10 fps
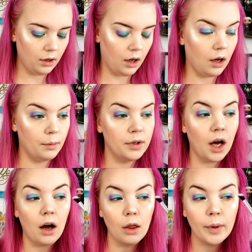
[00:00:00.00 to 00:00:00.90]
Um,
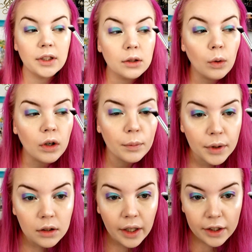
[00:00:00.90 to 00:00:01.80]
not all the way to the corner,
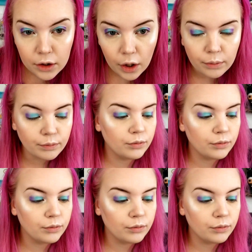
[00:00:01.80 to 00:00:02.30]
but like, you know,